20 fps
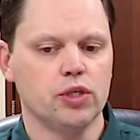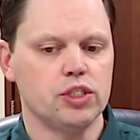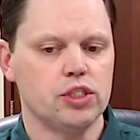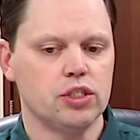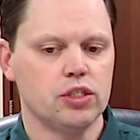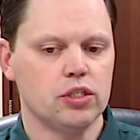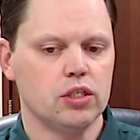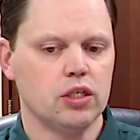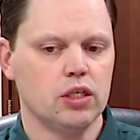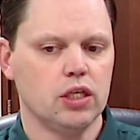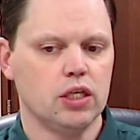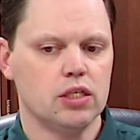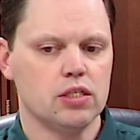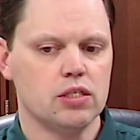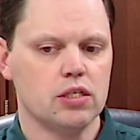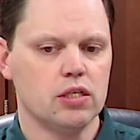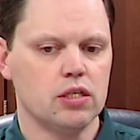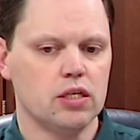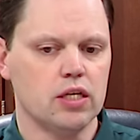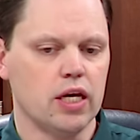which
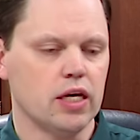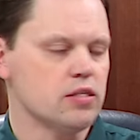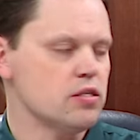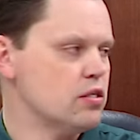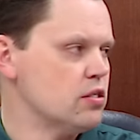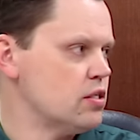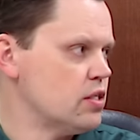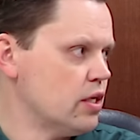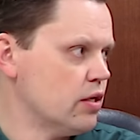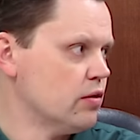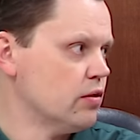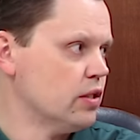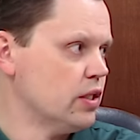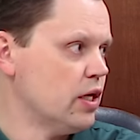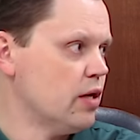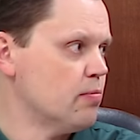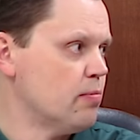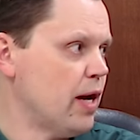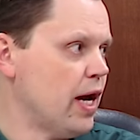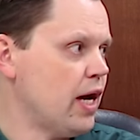isn't
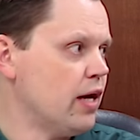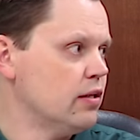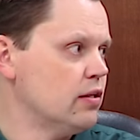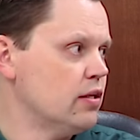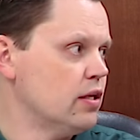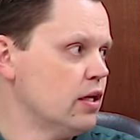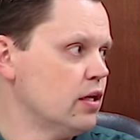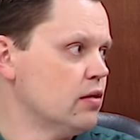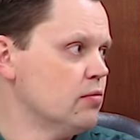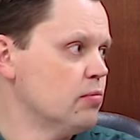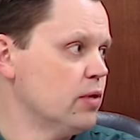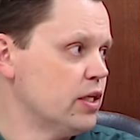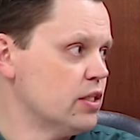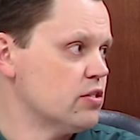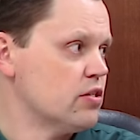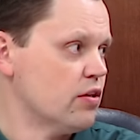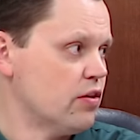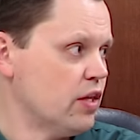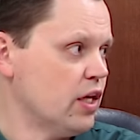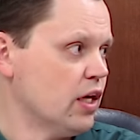necessarily a bad thing, but
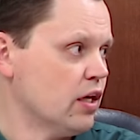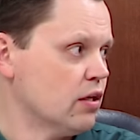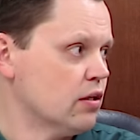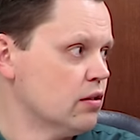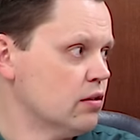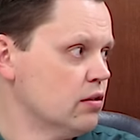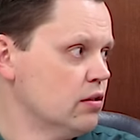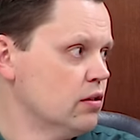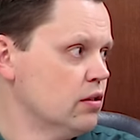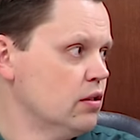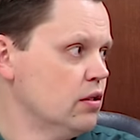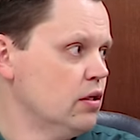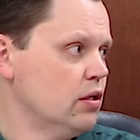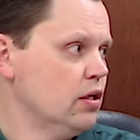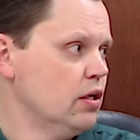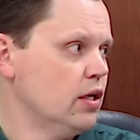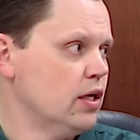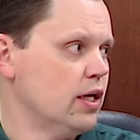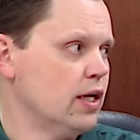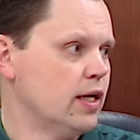it's a thing.
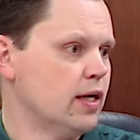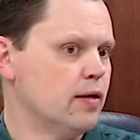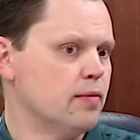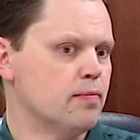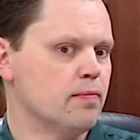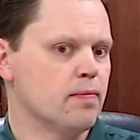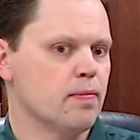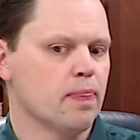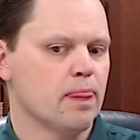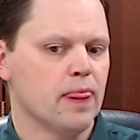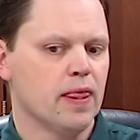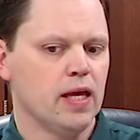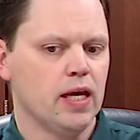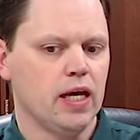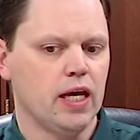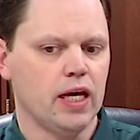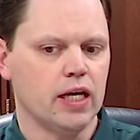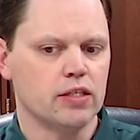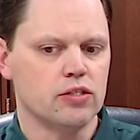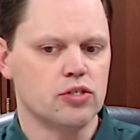Okay. Um,
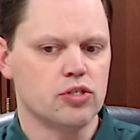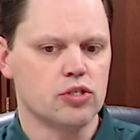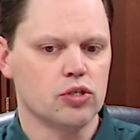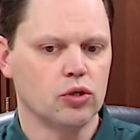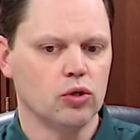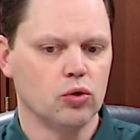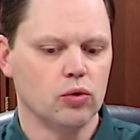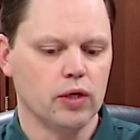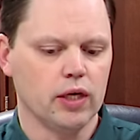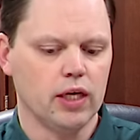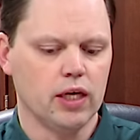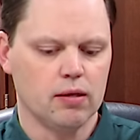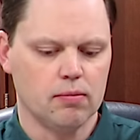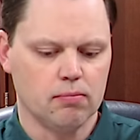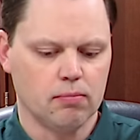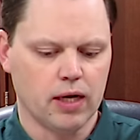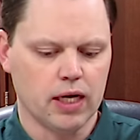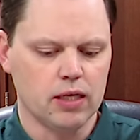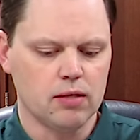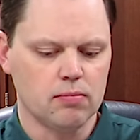and so it
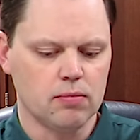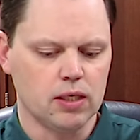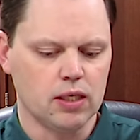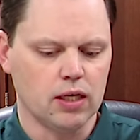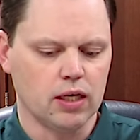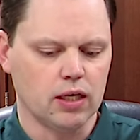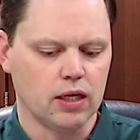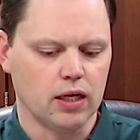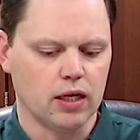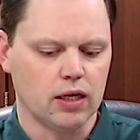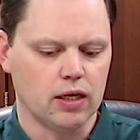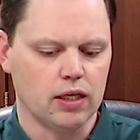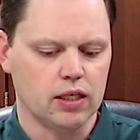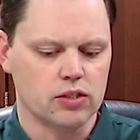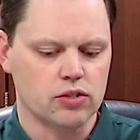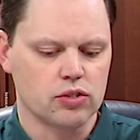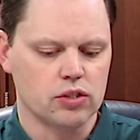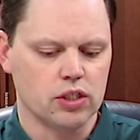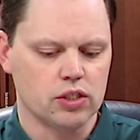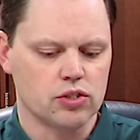might mean
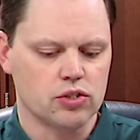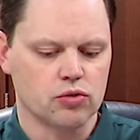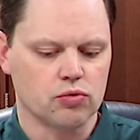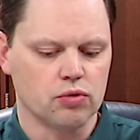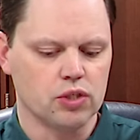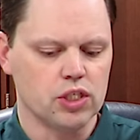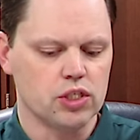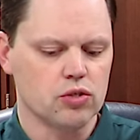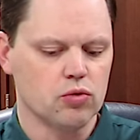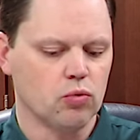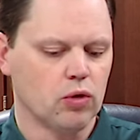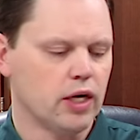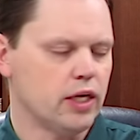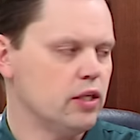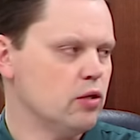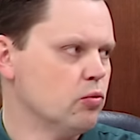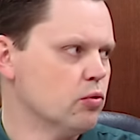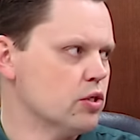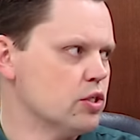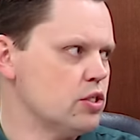it's it's the reason why
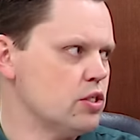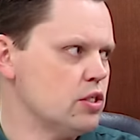that we're